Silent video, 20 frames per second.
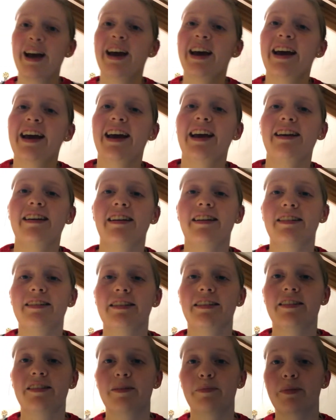It
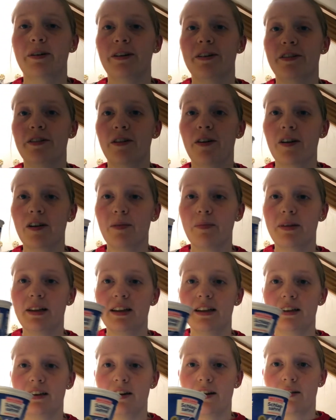tells us to put 200
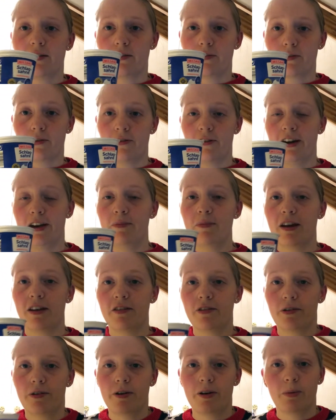milliliters of cream
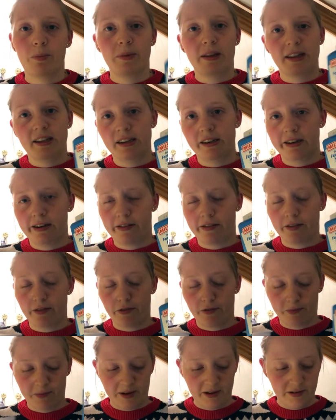and 200 milliliters
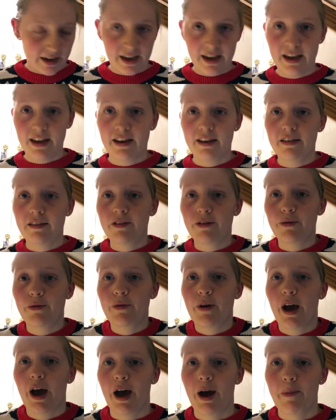of milk
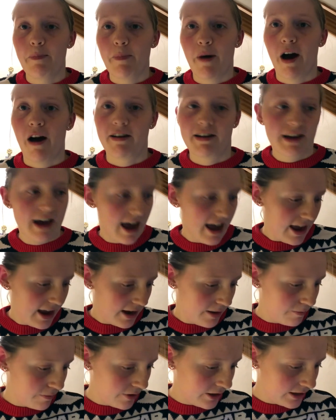into a pot
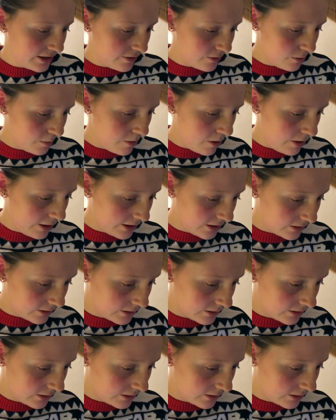and bring it to a boil.